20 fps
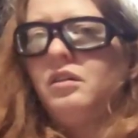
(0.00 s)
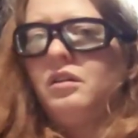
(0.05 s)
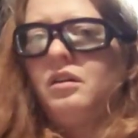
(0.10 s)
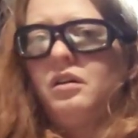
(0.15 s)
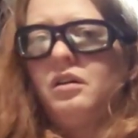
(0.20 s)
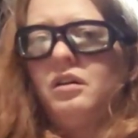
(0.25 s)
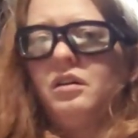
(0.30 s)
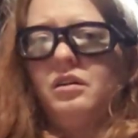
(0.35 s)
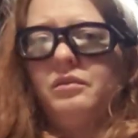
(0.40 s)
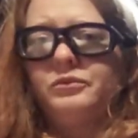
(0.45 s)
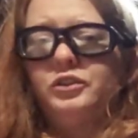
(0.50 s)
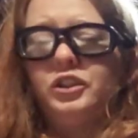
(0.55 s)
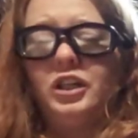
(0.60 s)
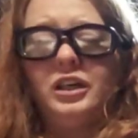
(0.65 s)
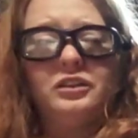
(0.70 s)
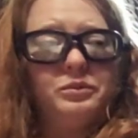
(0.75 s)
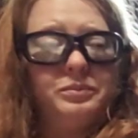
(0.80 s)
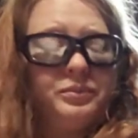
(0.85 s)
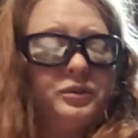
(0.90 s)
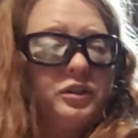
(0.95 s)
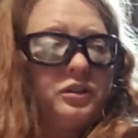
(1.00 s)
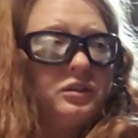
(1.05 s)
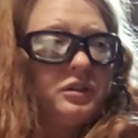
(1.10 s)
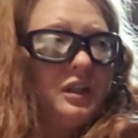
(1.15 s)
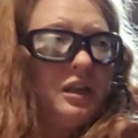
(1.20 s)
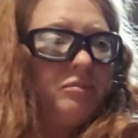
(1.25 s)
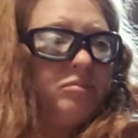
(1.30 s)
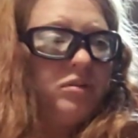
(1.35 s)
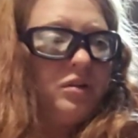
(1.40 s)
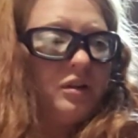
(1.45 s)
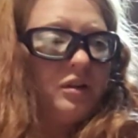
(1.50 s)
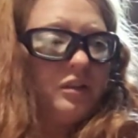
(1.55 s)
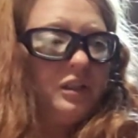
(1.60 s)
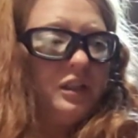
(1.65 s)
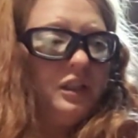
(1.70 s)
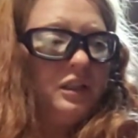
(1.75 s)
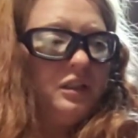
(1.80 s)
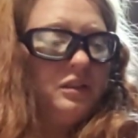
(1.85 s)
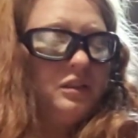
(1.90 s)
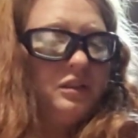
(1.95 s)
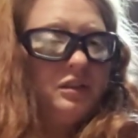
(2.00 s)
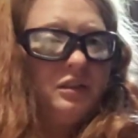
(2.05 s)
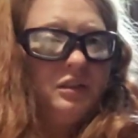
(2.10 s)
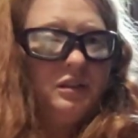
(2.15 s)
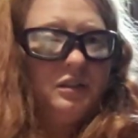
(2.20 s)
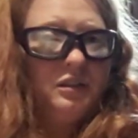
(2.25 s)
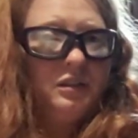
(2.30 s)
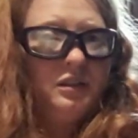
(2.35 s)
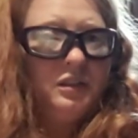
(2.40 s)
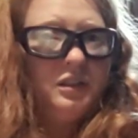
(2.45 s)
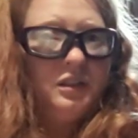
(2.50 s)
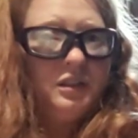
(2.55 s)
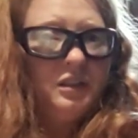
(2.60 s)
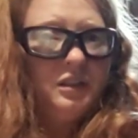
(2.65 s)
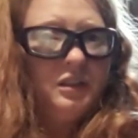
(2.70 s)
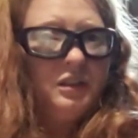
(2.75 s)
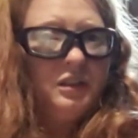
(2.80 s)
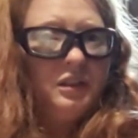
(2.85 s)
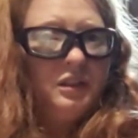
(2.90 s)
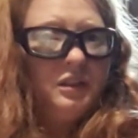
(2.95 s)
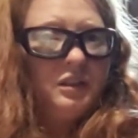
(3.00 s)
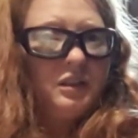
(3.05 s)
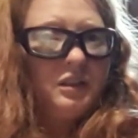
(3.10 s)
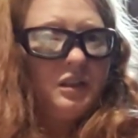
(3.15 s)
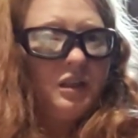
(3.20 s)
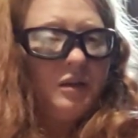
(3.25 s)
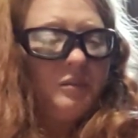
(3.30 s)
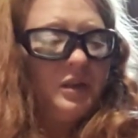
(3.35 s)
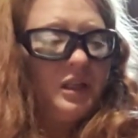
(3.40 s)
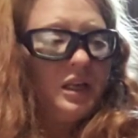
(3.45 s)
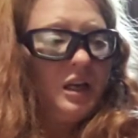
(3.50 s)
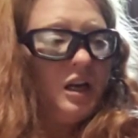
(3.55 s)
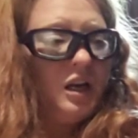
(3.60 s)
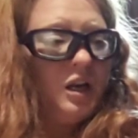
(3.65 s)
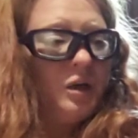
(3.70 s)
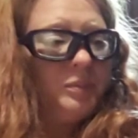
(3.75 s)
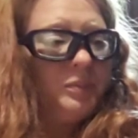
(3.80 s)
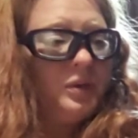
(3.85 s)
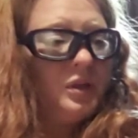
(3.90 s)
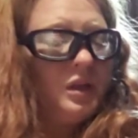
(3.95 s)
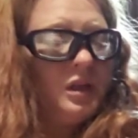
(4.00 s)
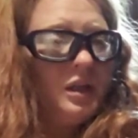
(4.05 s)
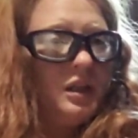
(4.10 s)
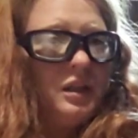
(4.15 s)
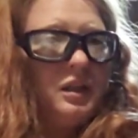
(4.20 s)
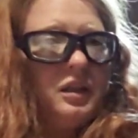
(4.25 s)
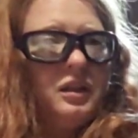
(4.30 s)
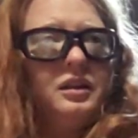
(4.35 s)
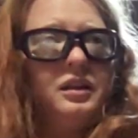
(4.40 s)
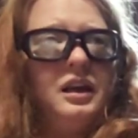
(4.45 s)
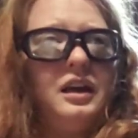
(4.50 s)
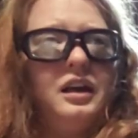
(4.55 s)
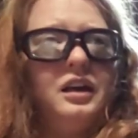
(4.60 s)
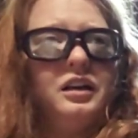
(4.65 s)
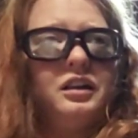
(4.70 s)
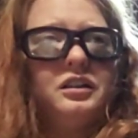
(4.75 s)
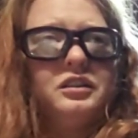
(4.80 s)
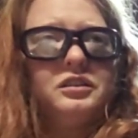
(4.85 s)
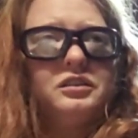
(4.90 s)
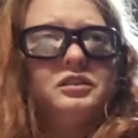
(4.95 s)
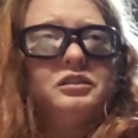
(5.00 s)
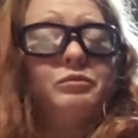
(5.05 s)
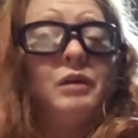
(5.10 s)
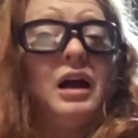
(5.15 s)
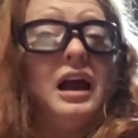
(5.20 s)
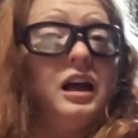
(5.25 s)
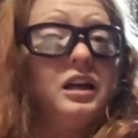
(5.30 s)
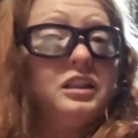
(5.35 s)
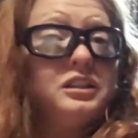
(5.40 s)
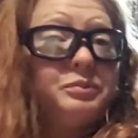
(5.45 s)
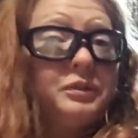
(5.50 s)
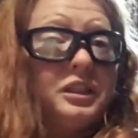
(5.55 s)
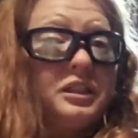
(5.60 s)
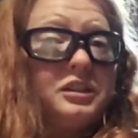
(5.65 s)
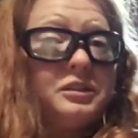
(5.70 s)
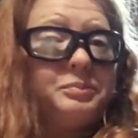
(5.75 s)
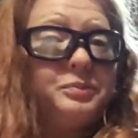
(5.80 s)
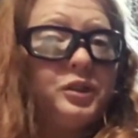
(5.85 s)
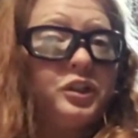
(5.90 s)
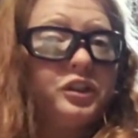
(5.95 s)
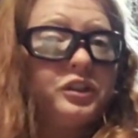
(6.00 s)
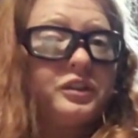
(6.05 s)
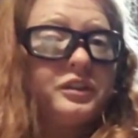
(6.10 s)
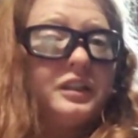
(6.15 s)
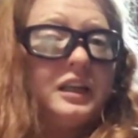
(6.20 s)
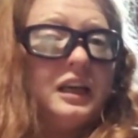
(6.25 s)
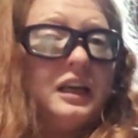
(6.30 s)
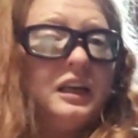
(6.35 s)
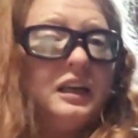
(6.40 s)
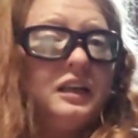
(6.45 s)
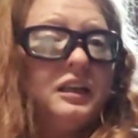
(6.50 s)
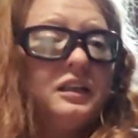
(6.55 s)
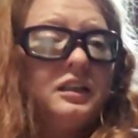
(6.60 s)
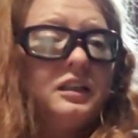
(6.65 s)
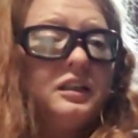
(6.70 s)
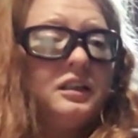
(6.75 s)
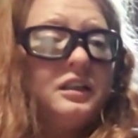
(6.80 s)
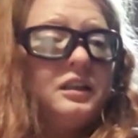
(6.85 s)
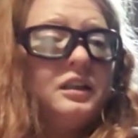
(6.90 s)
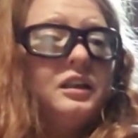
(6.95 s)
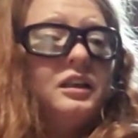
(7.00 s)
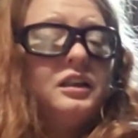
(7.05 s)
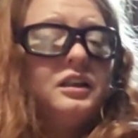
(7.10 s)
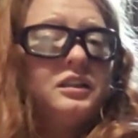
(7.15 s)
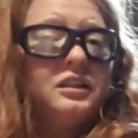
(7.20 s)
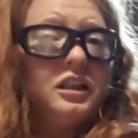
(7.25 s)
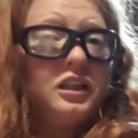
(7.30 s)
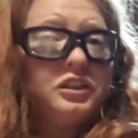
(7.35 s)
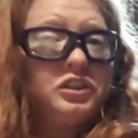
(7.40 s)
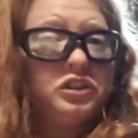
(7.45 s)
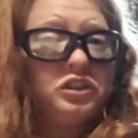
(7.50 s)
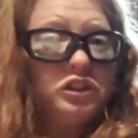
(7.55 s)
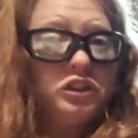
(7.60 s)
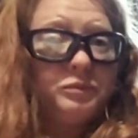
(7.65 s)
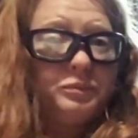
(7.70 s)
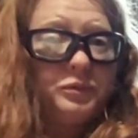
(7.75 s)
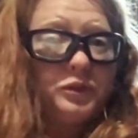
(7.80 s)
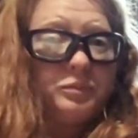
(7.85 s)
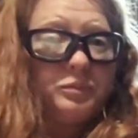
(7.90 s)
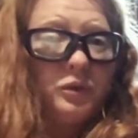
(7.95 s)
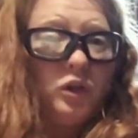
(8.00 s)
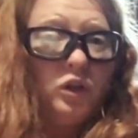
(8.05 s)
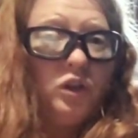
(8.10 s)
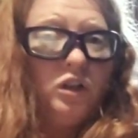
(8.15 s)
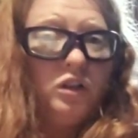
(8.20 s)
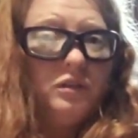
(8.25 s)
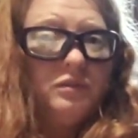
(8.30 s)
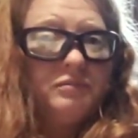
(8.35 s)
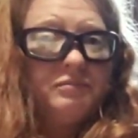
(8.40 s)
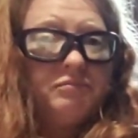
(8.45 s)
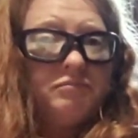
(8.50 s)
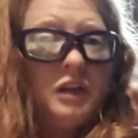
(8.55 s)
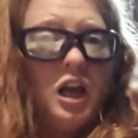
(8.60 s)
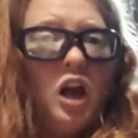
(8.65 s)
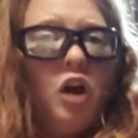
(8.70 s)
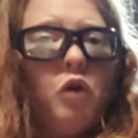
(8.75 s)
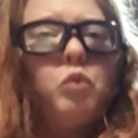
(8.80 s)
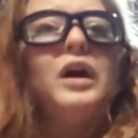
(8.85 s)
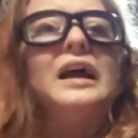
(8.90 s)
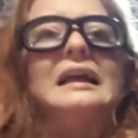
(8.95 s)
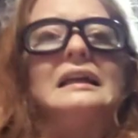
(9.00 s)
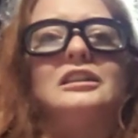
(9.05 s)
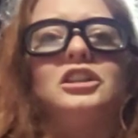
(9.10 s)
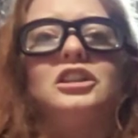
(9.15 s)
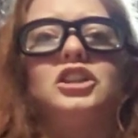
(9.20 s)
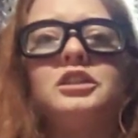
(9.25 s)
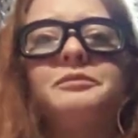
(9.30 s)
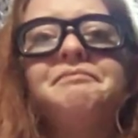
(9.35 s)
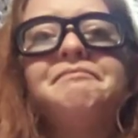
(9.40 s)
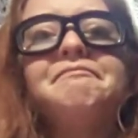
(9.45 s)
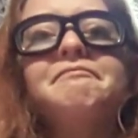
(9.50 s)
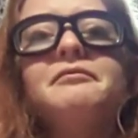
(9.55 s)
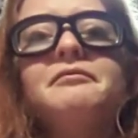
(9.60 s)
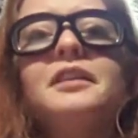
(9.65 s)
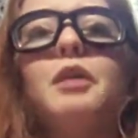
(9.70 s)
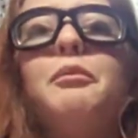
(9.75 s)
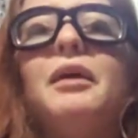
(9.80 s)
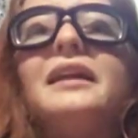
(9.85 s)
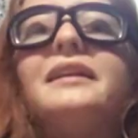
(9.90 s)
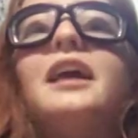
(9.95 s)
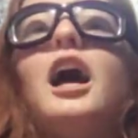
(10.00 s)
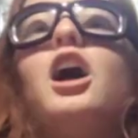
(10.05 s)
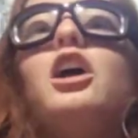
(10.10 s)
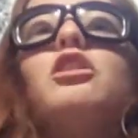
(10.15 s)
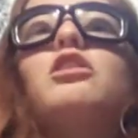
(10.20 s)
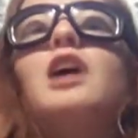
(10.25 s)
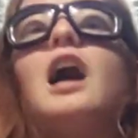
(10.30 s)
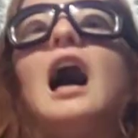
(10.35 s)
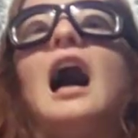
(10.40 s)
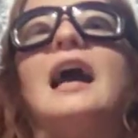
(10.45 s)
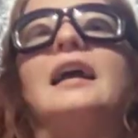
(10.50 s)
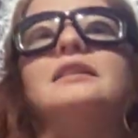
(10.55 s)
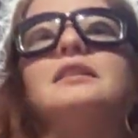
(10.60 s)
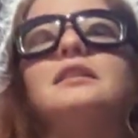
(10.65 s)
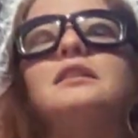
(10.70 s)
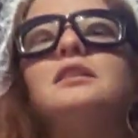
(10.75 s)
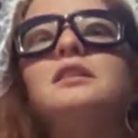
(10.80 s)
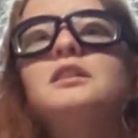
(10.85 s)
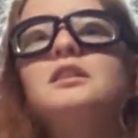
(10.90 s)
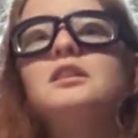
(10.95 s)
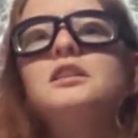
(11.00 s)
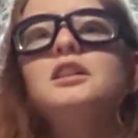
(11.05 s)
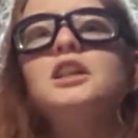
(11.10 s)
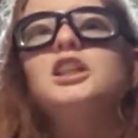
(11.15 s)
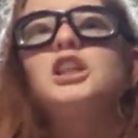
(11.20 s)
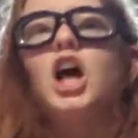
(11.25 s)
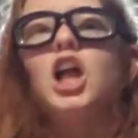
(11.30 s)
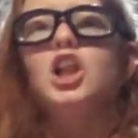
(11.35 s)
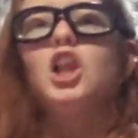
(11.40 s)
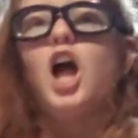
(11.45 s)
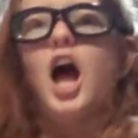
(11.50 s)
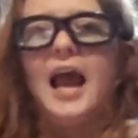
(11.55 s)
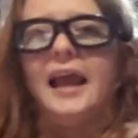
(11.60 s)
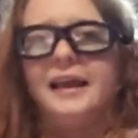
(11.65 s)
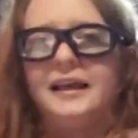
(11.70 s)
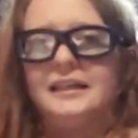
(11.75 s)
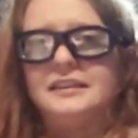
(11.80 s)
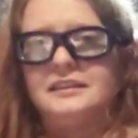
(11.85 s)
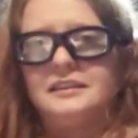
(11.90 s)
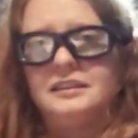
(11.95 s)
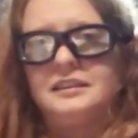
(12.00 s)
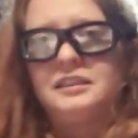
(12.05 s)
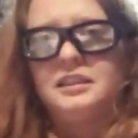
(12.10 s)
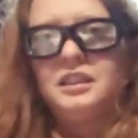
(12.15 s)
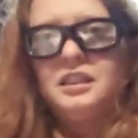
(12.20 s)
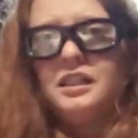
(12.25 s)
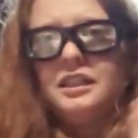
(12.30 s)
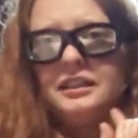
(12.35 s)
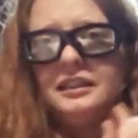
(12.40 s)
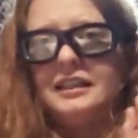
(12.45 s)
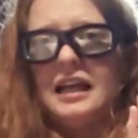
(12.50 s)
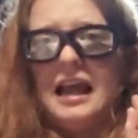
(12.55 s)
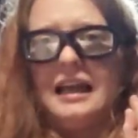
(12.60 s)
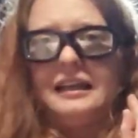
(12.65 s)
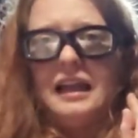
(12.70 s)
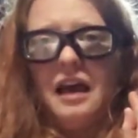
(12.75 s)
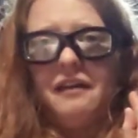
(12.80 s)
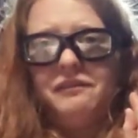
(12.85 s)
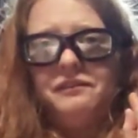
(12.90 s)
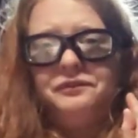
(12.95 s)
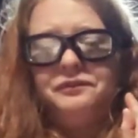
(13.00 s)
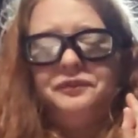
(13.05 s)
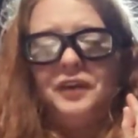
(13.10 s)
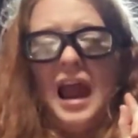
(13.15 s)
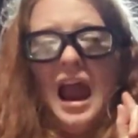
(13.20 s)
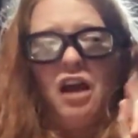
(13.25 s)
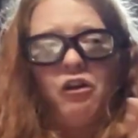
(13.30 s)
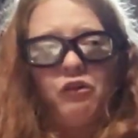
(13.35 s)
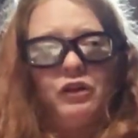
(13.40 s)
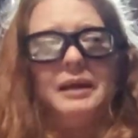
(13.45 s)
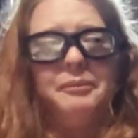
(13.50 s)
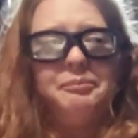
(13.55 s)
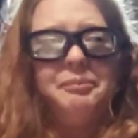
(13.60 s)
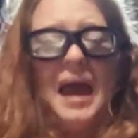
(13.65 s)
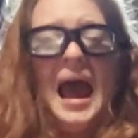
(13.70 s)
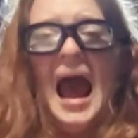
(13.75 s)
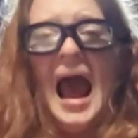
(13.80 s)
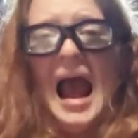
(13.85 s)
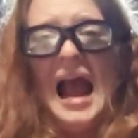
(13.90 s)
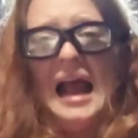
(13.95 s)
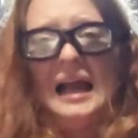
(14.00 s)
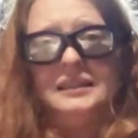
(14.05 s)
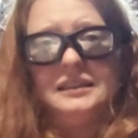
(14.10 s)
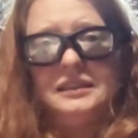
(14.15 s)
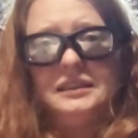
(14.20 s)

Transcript: Um, she has a birthday party coming up. There's my husband's birthday, the Super Bowl, which, let me tell you guys, the Lions did very bad.